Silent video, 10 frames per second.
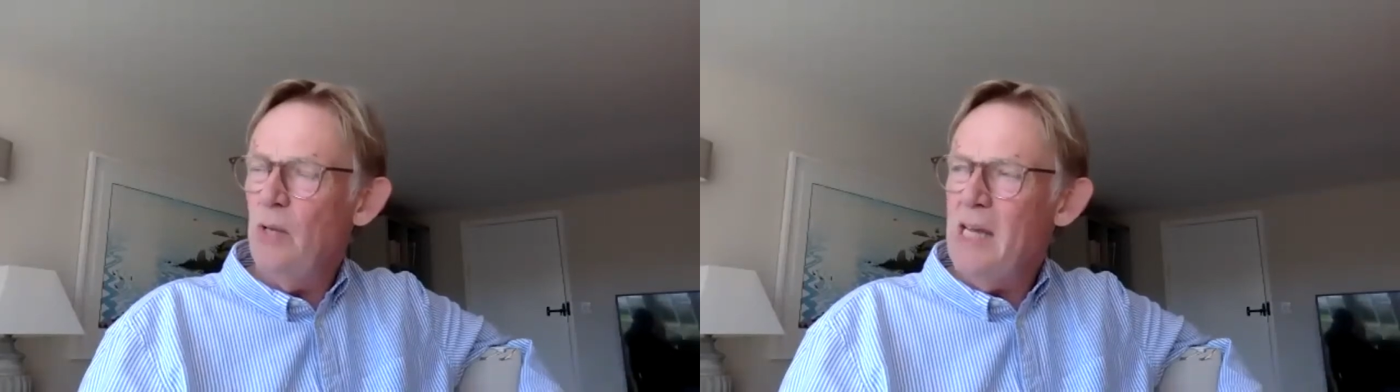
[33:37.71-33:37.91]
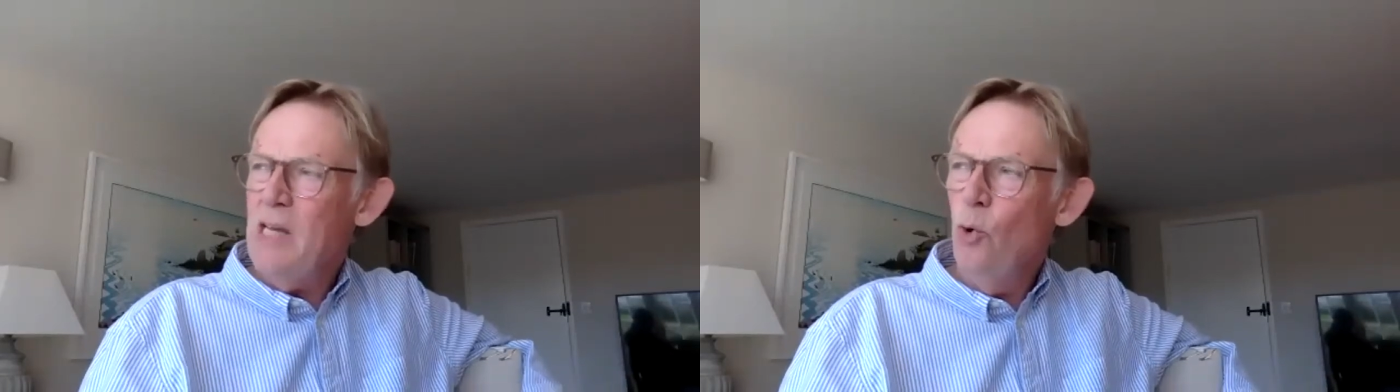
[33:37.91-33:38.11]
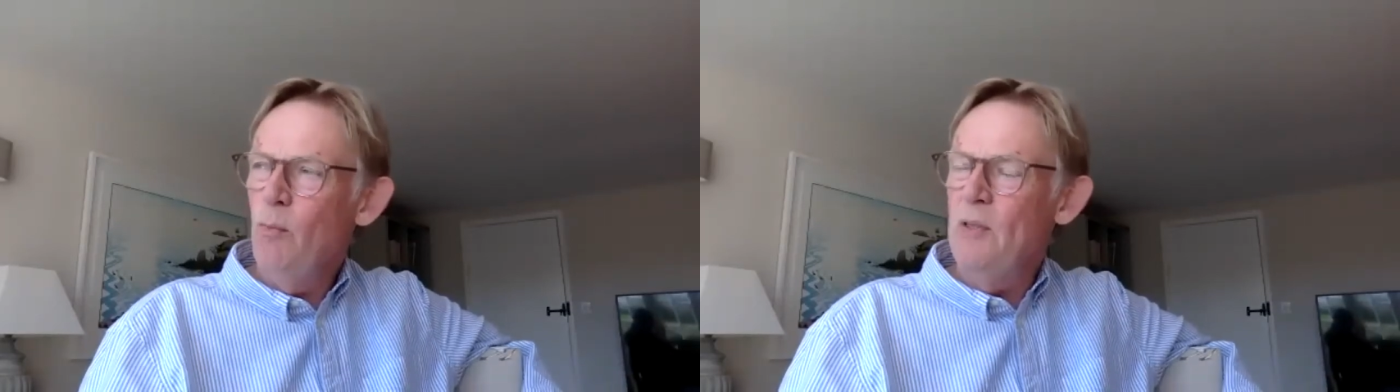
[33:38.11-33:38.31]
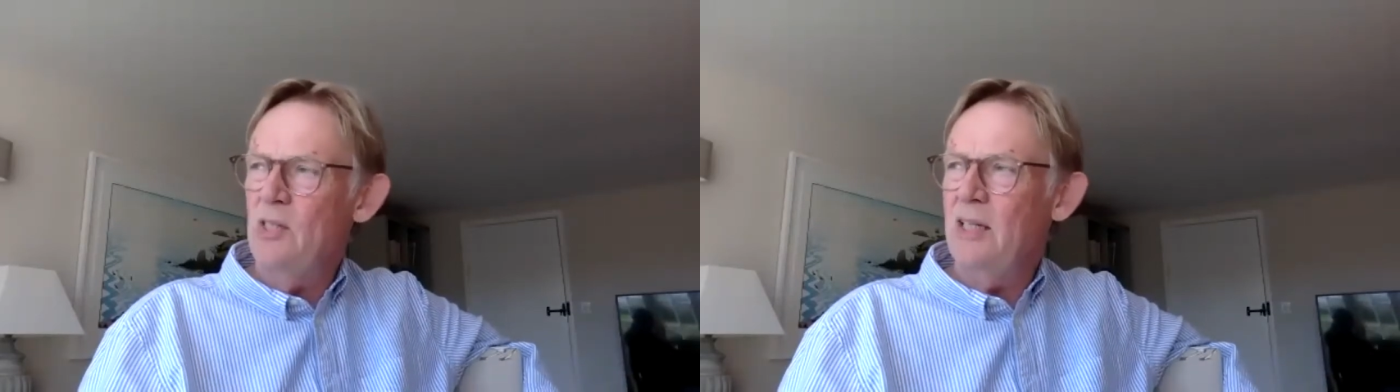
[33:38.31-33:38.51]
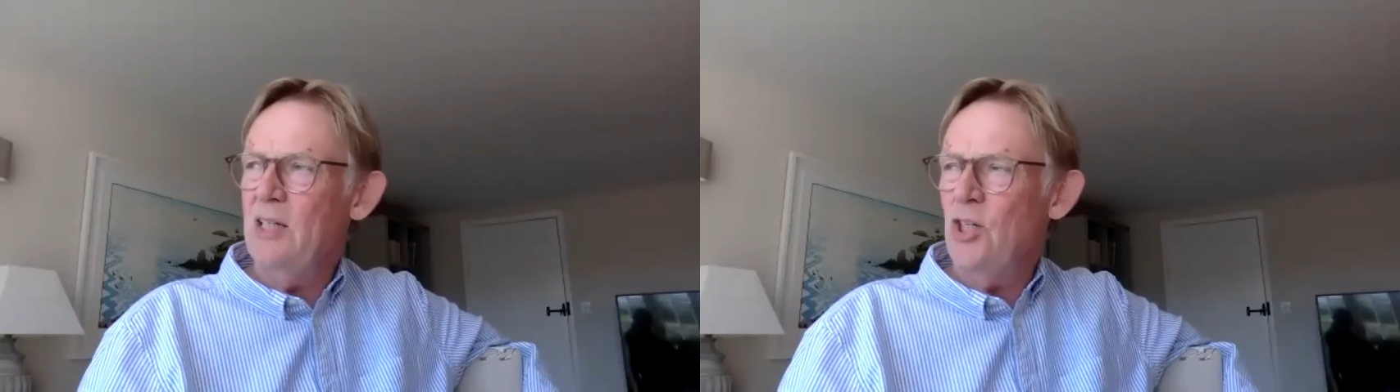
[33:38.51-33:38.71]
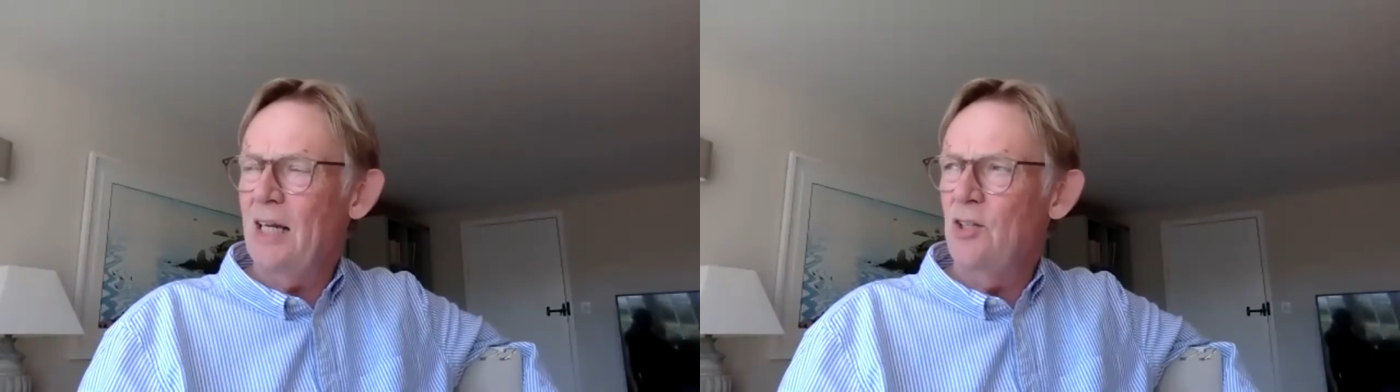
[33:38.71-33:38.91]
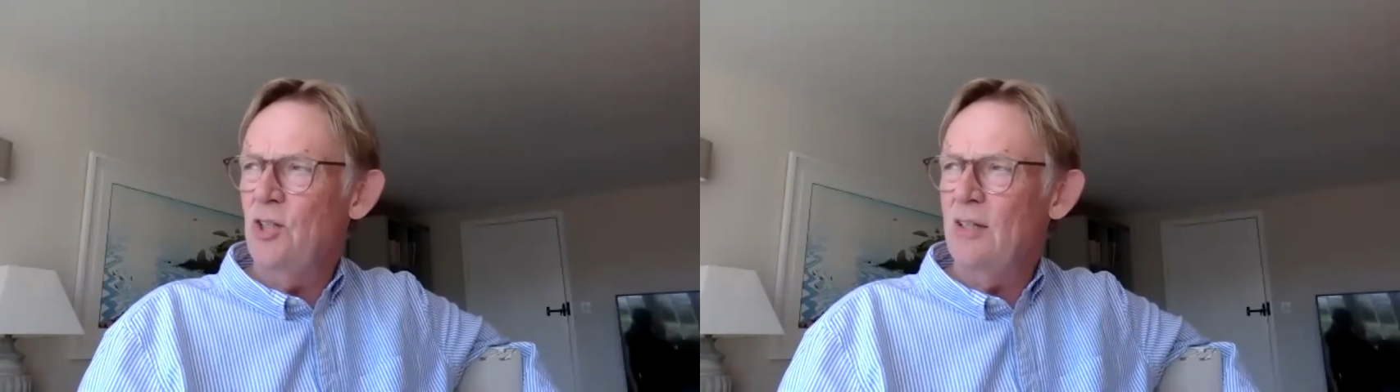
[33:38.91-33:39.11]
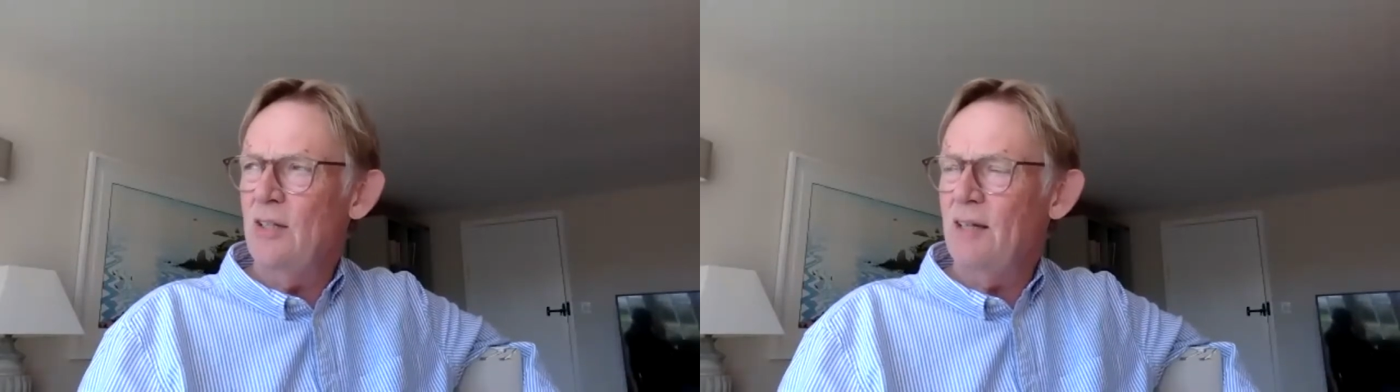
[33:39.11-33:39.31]
enormously
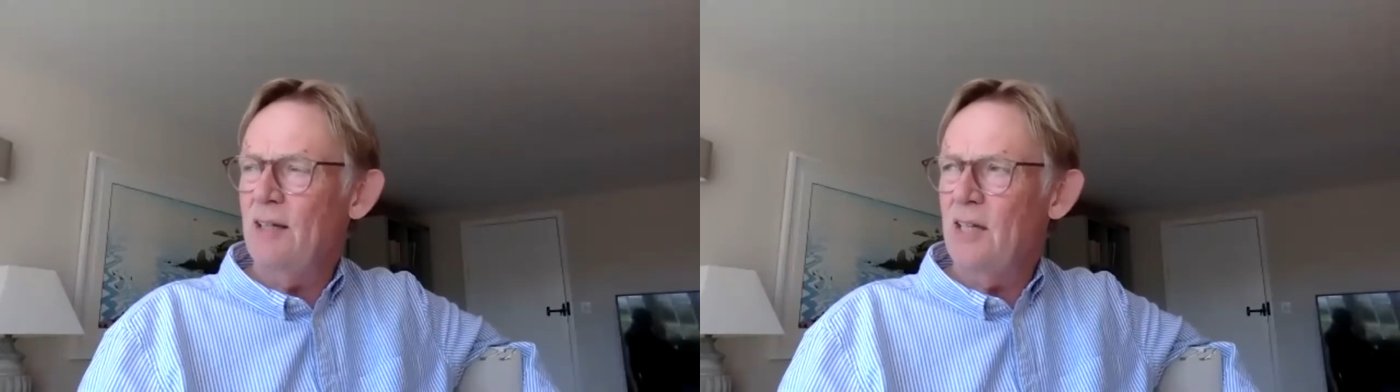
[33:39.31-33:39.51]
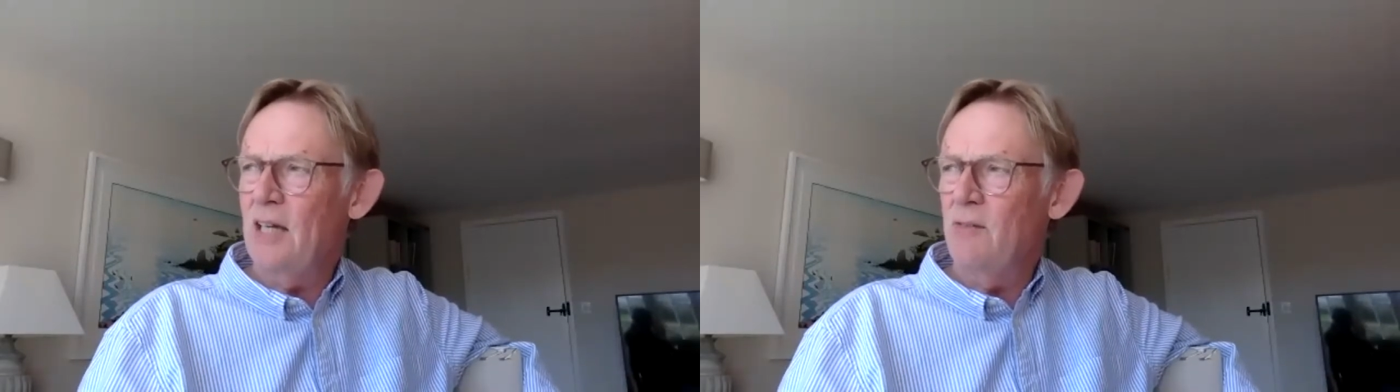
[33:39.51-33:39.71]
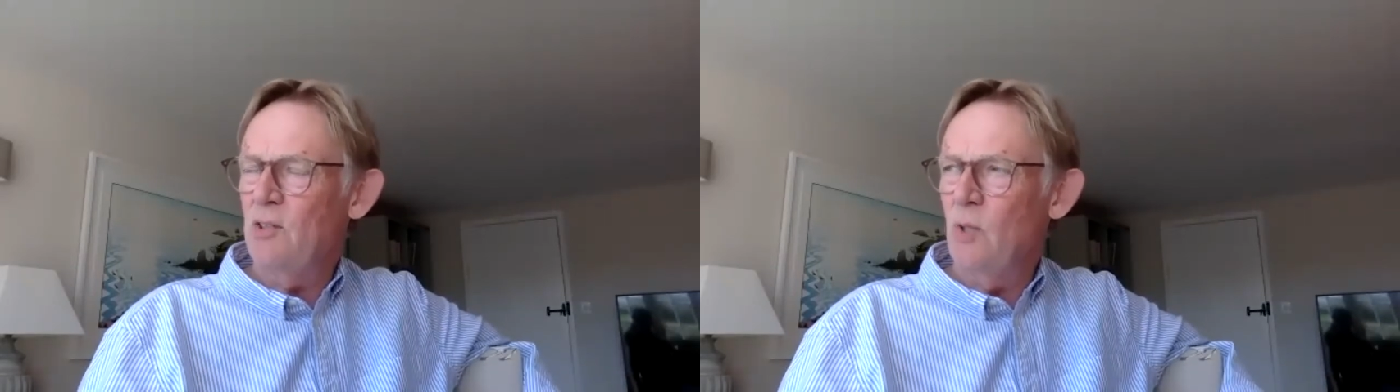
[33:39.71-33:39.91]
challenging things ahead of us.